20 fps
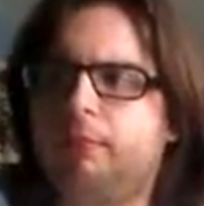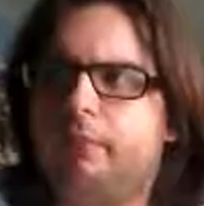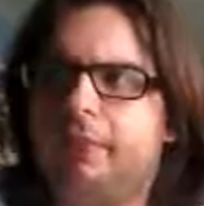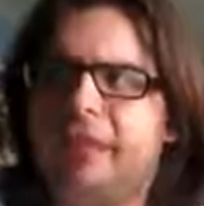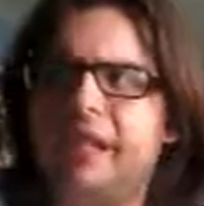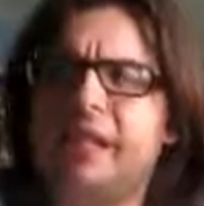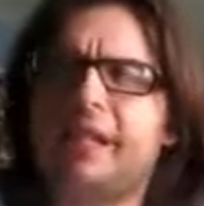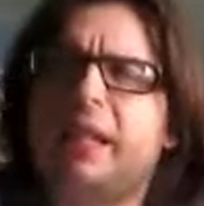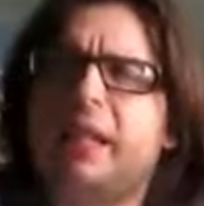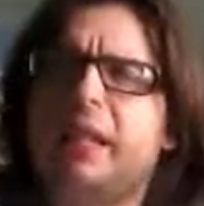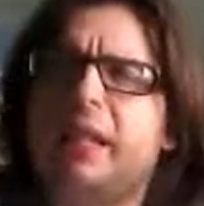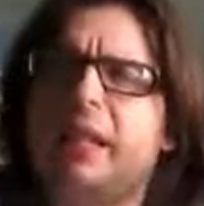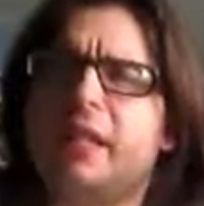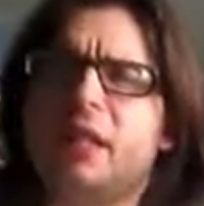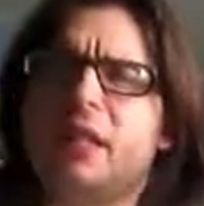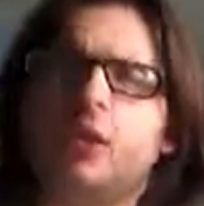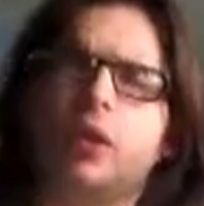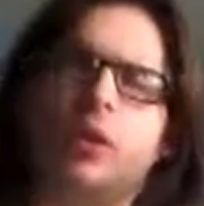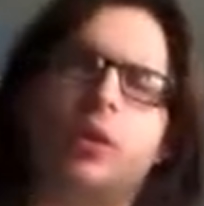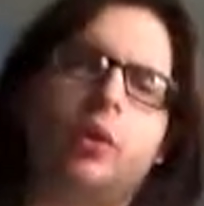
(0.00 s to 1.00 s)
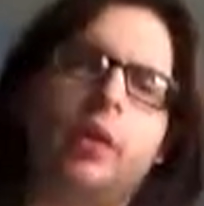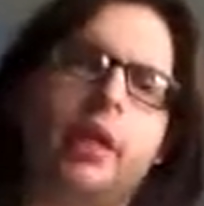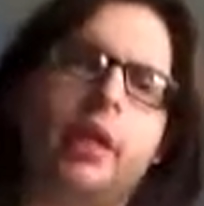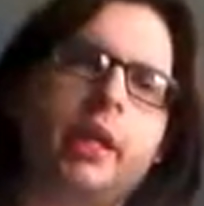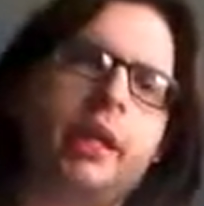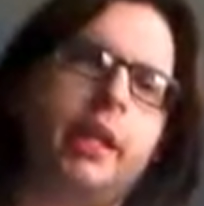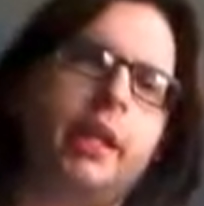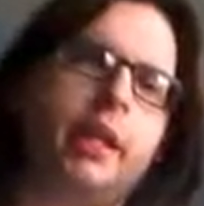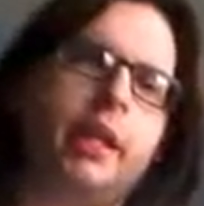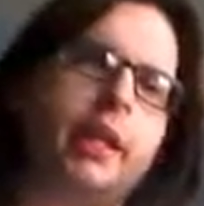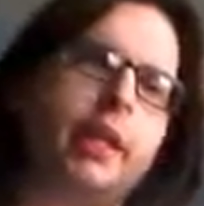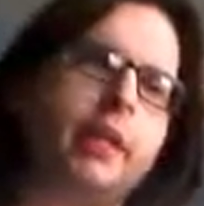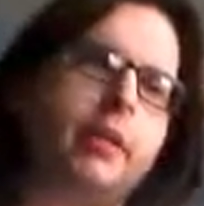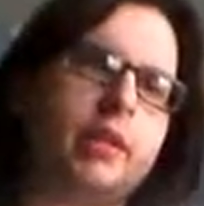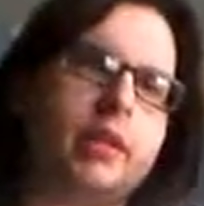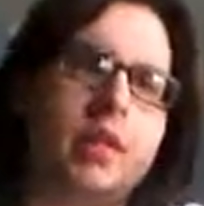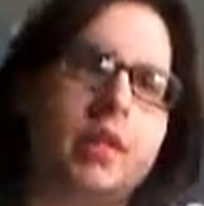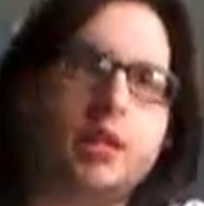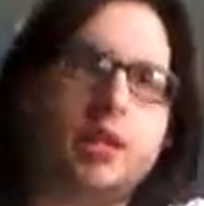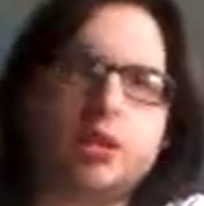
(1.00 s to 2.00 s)
Basically, this story
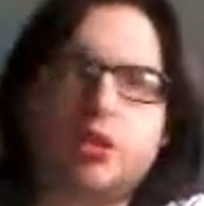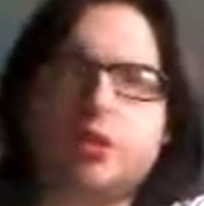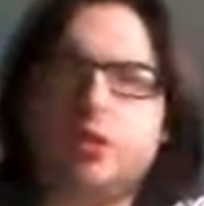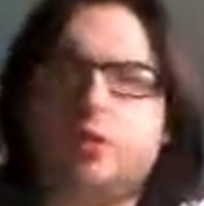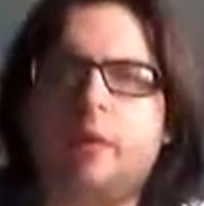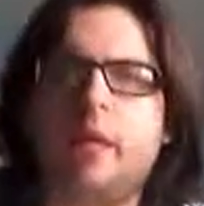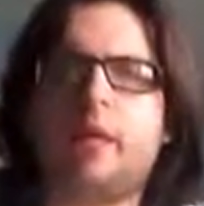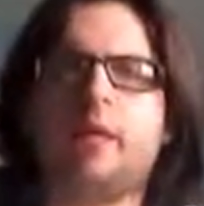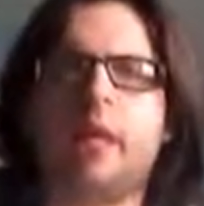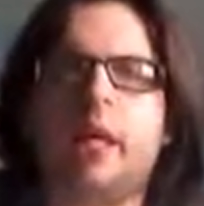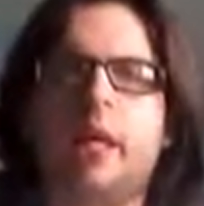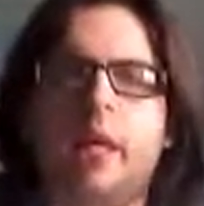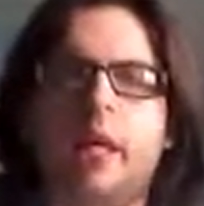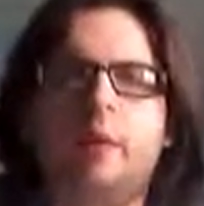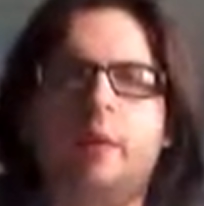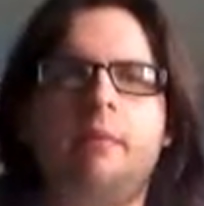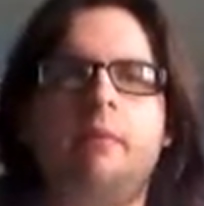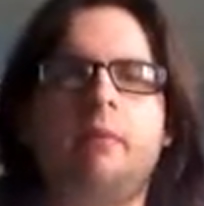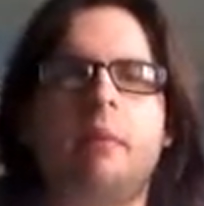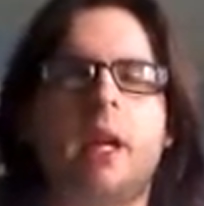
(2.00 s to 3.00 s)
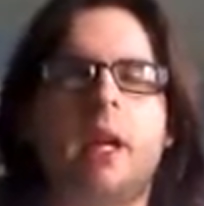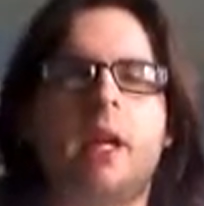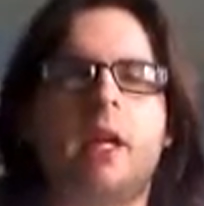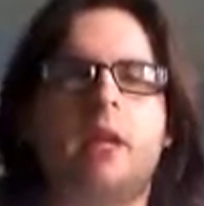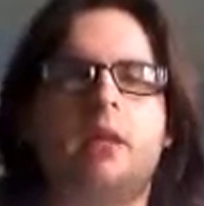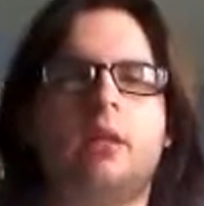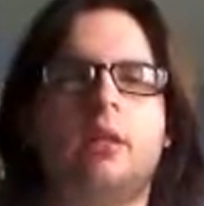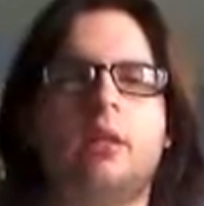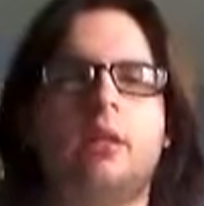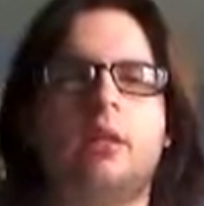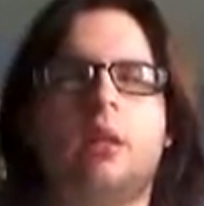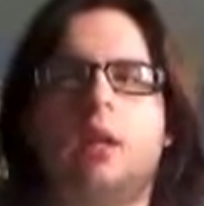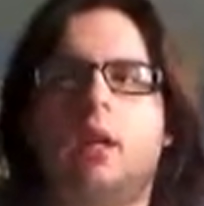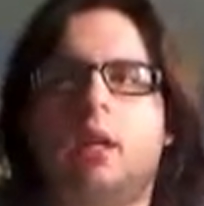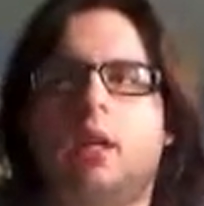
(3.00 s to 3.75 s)
centers around him and